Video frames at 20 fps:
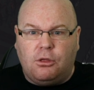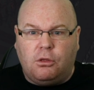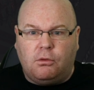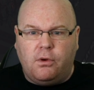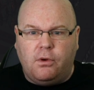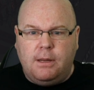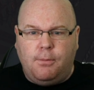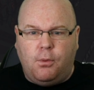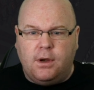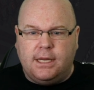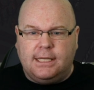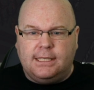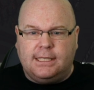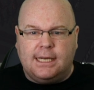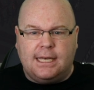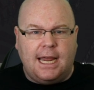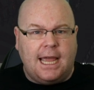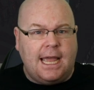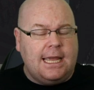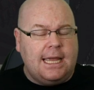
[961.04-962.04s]
three points
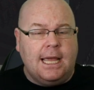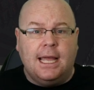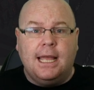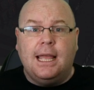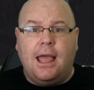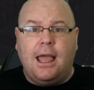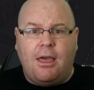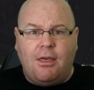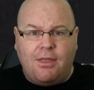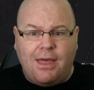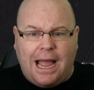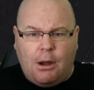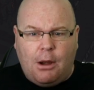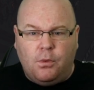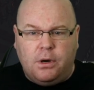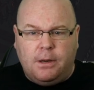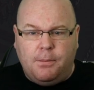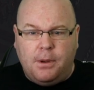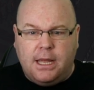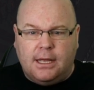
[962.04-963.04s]
today, that
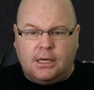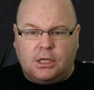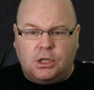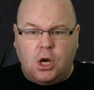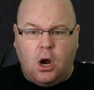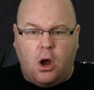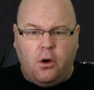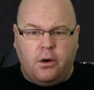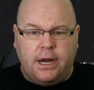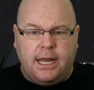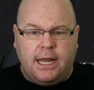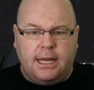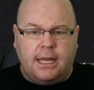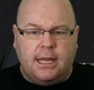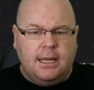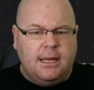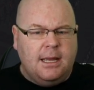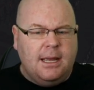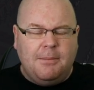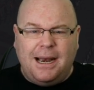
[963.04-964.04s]
would be a tonic.
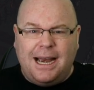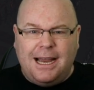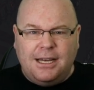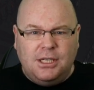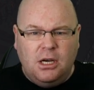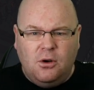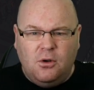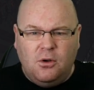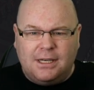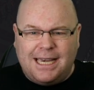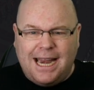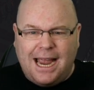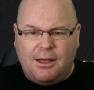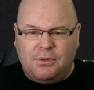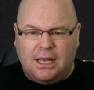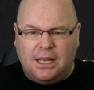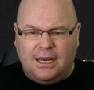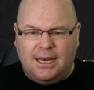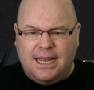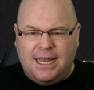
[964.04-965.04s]
As you look
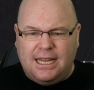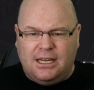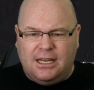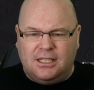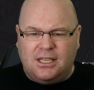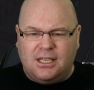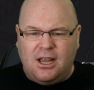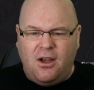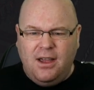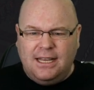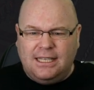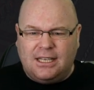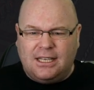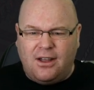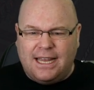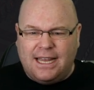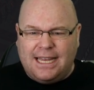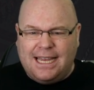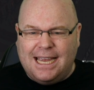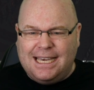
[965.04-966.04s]
down the league, sides
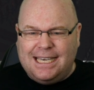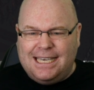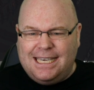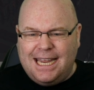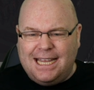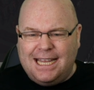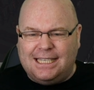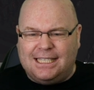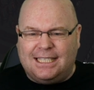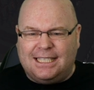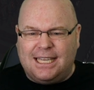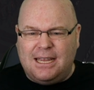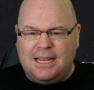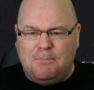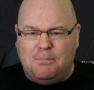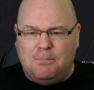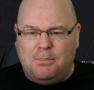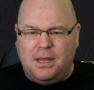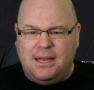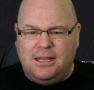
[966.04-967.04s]
like Cadiz
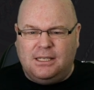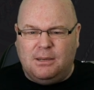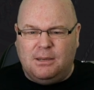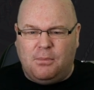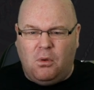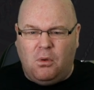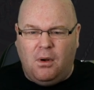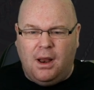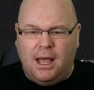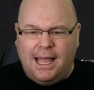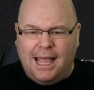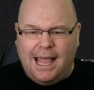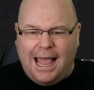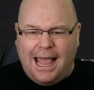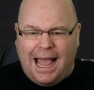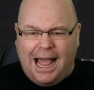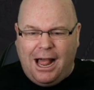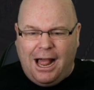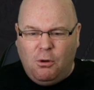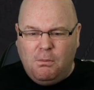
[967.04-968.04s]
seem beatable.
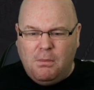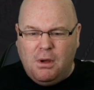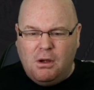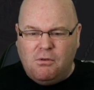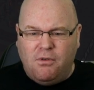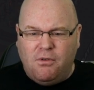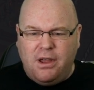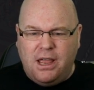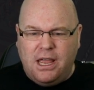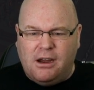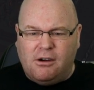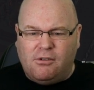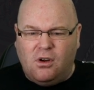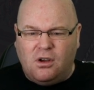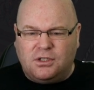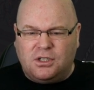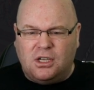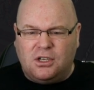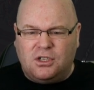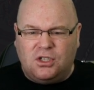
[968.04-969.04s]
Almeria,
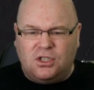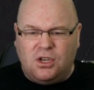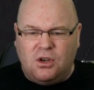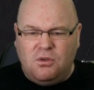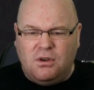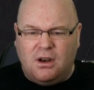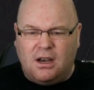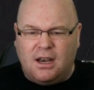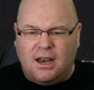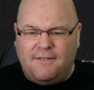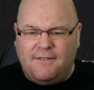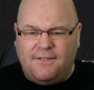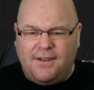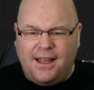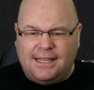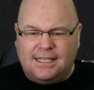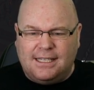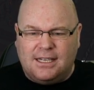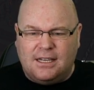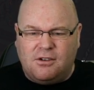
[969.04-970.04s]
Osasuna,
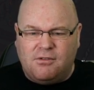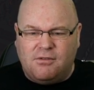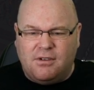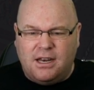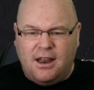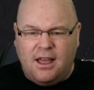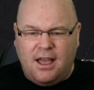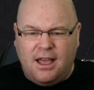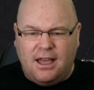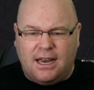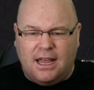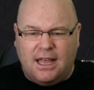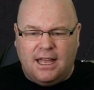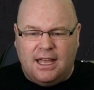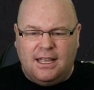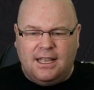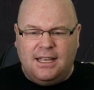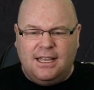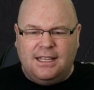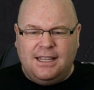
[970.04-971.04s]
Levante, Granada.
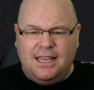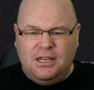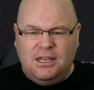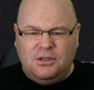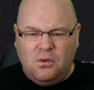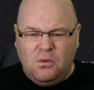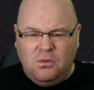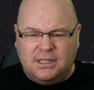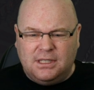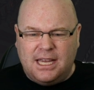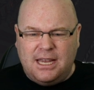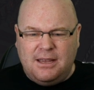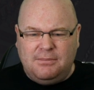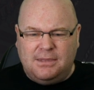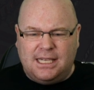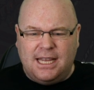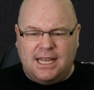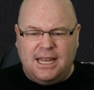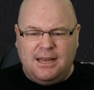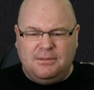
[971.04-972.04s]
These all seem
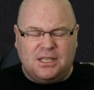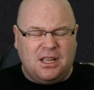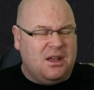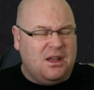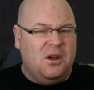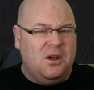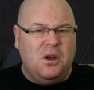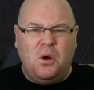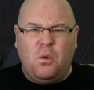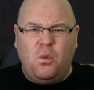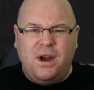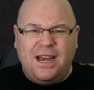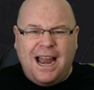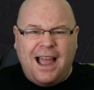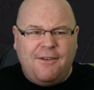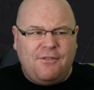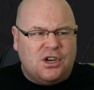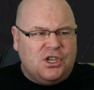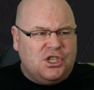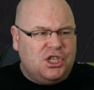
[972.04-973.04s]
teams that we'd
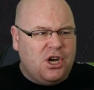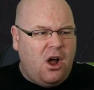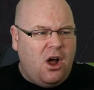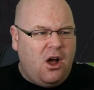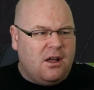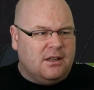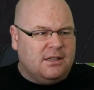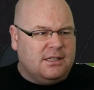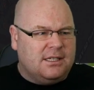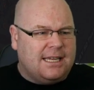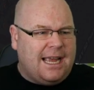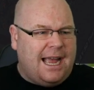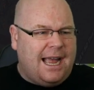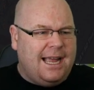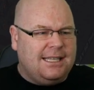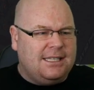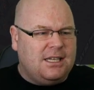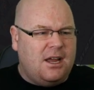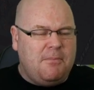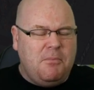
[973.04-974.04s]
have a chance
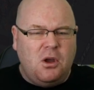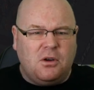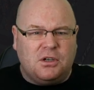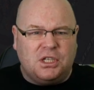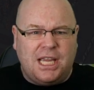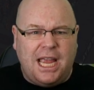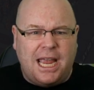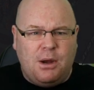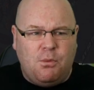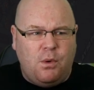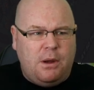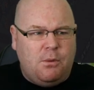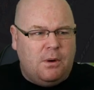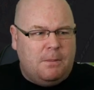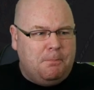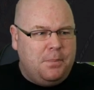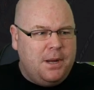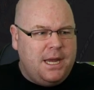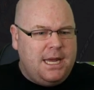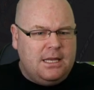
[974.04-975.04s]
at. I'm not saying we
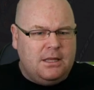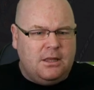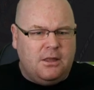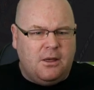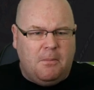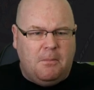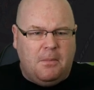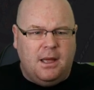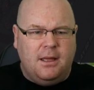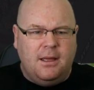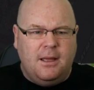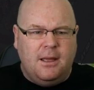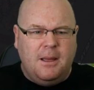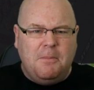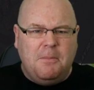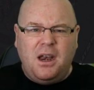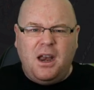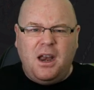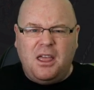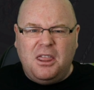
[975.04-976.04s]
would beat them,
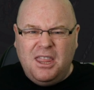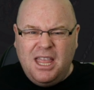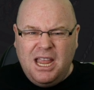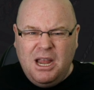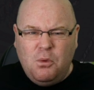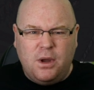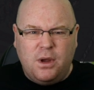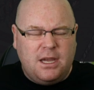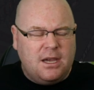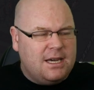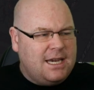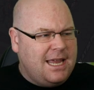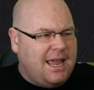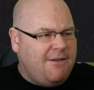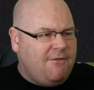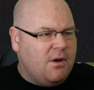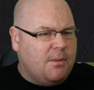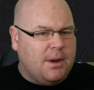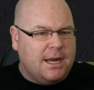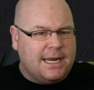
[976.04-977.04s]
but I think we could
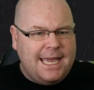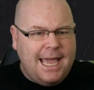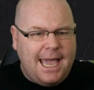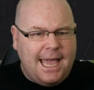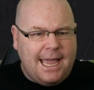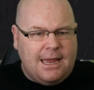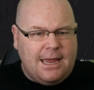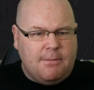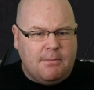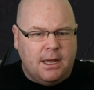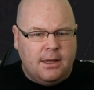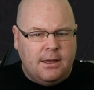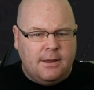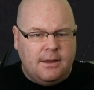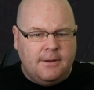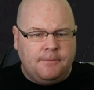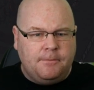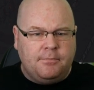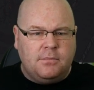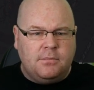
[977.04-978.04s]
give them a game.
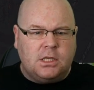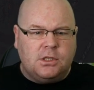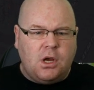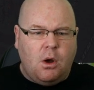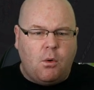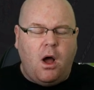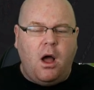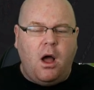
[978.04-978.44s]
So